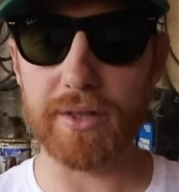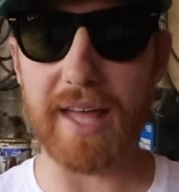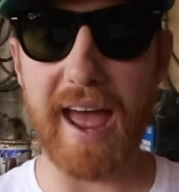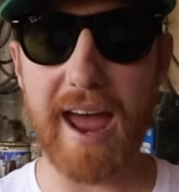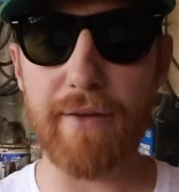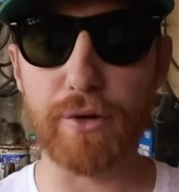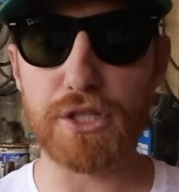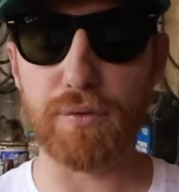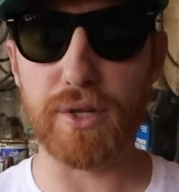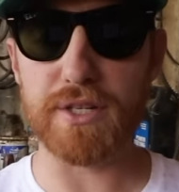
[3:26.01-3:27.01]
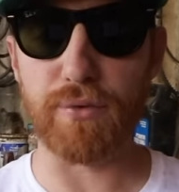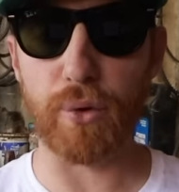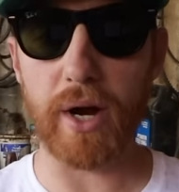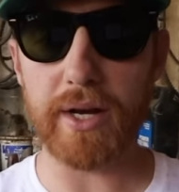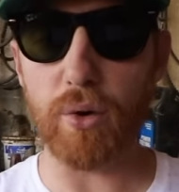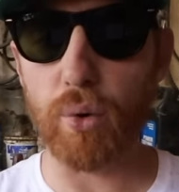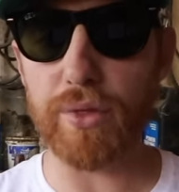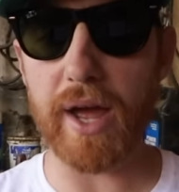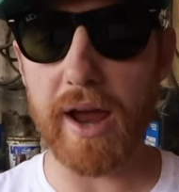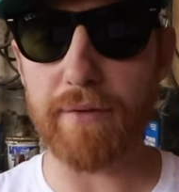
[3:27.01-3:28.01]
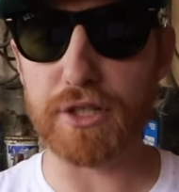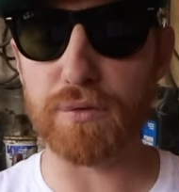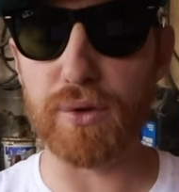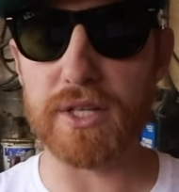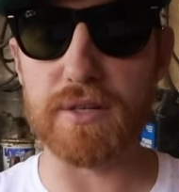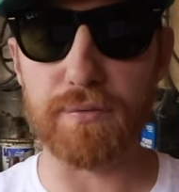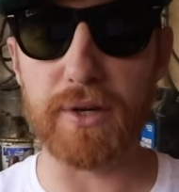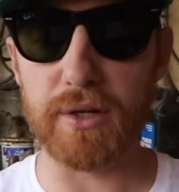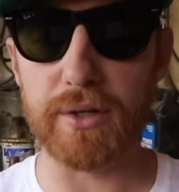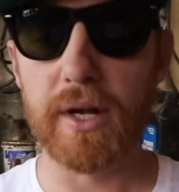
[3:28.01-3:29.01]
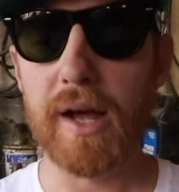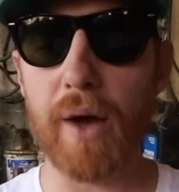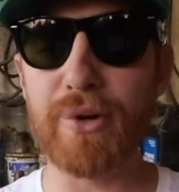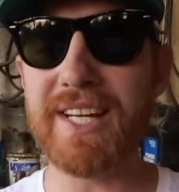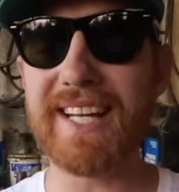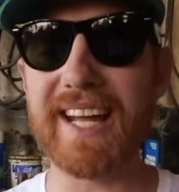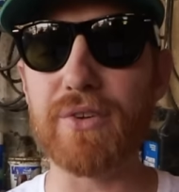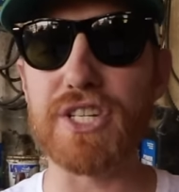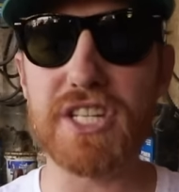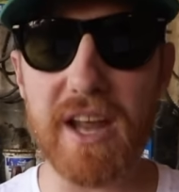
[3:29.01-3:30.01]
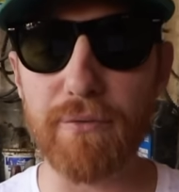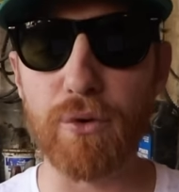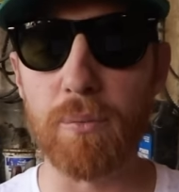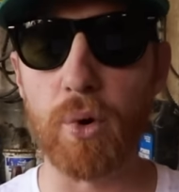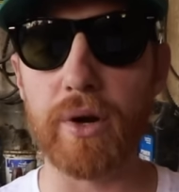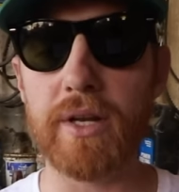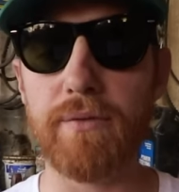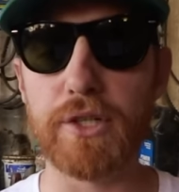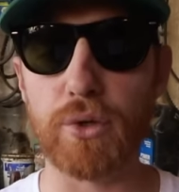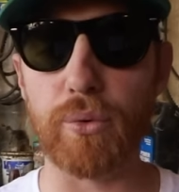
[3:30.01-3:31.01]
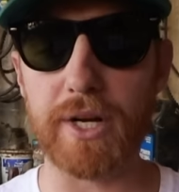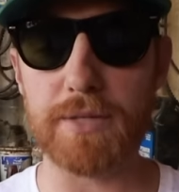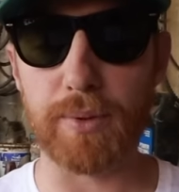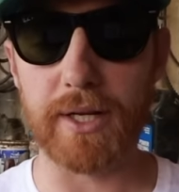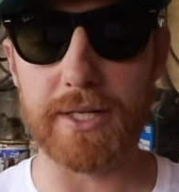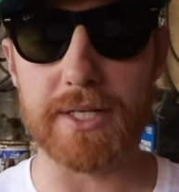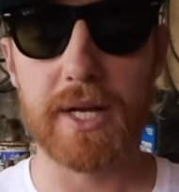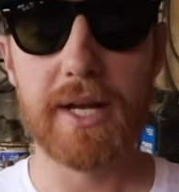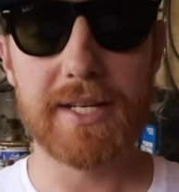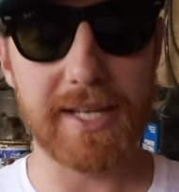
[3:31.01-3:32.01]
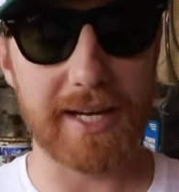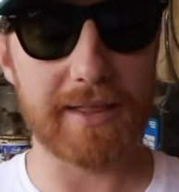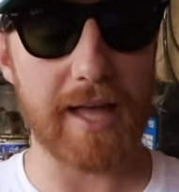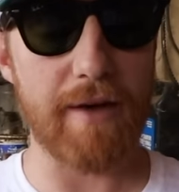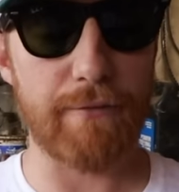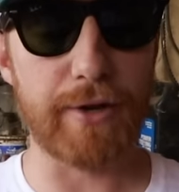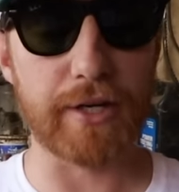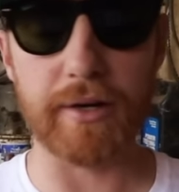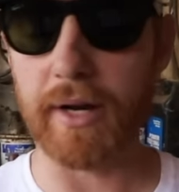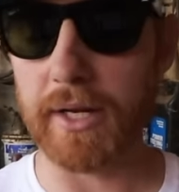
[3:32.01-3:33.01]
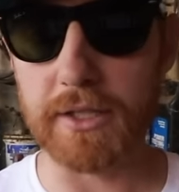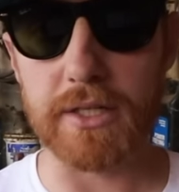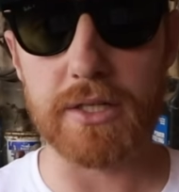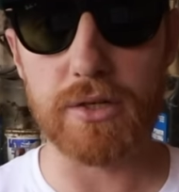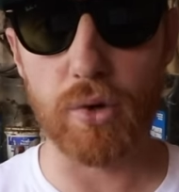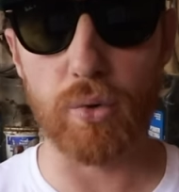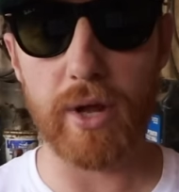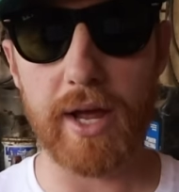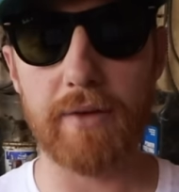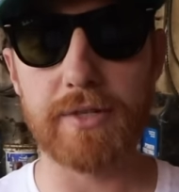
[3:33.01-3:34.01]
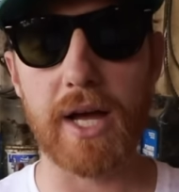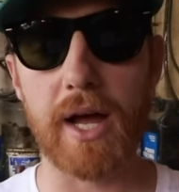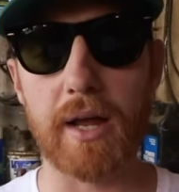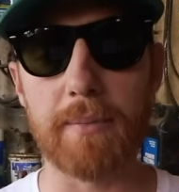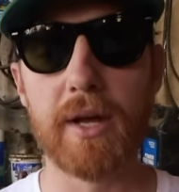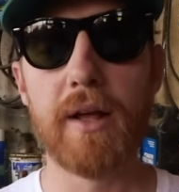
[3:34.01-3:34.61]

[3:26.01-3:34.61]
it the average for this variety or the average for this field. I would need to count several more individual rice plants to get that figure, and I just don't have time.